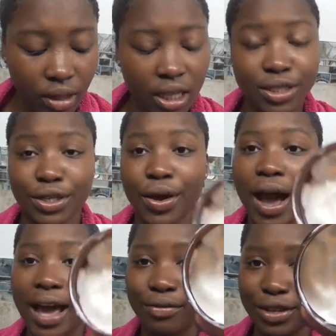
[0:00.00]
So
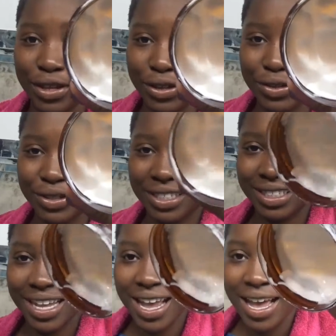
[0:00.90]
I've
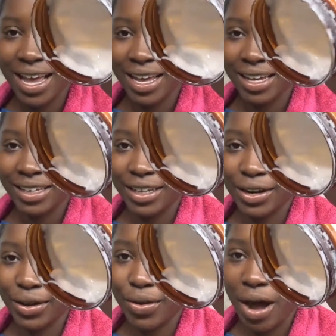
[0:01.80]
used, you
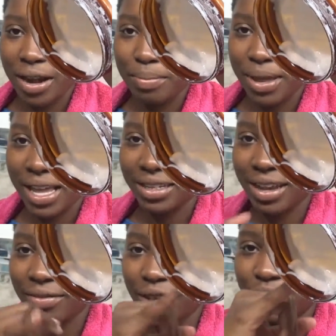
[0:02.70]
know, quite a bit of it.